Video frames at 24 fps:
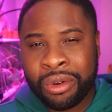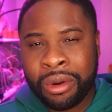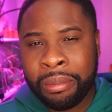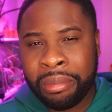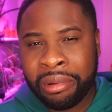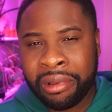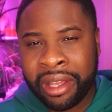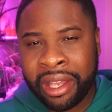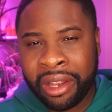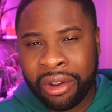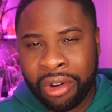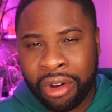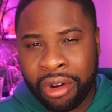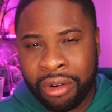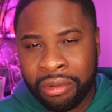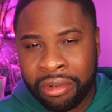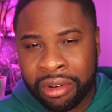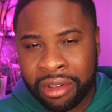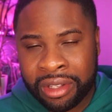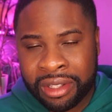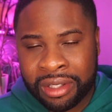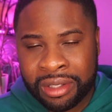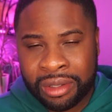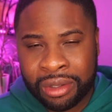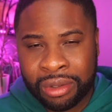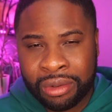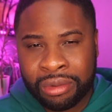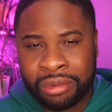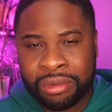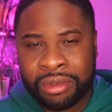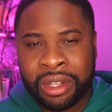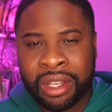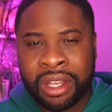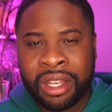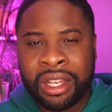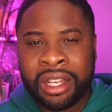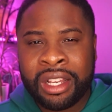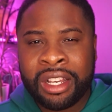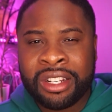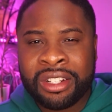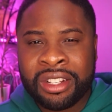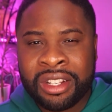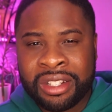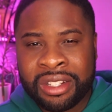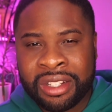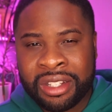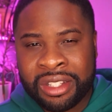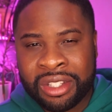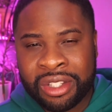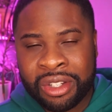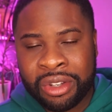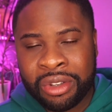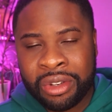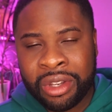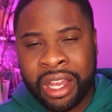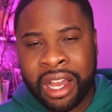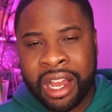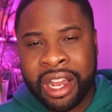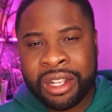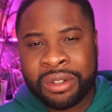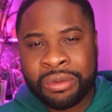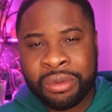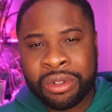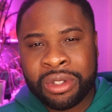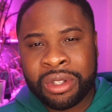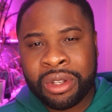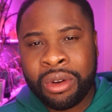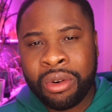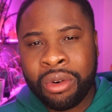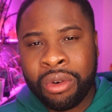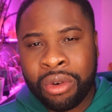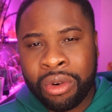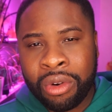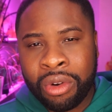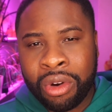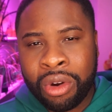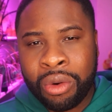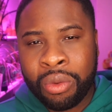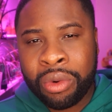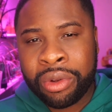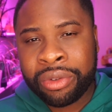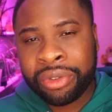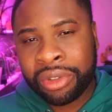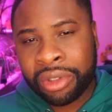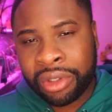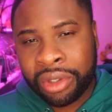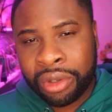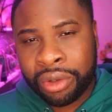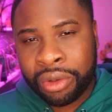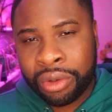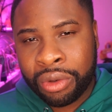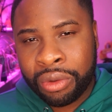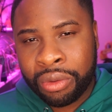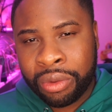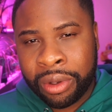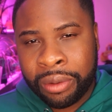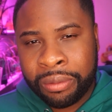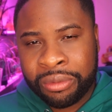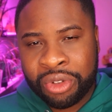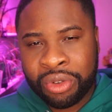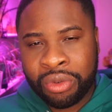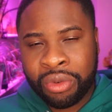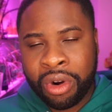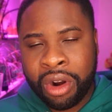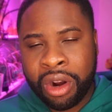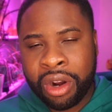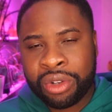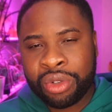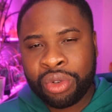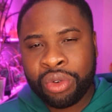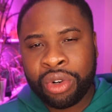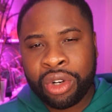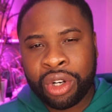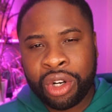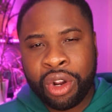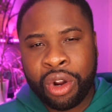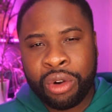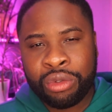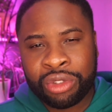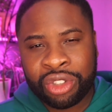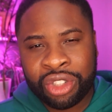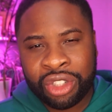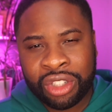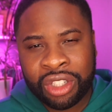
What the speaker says: a plant haul really soon, just to show you guys what's going on with the crew with Gerard's Horticulture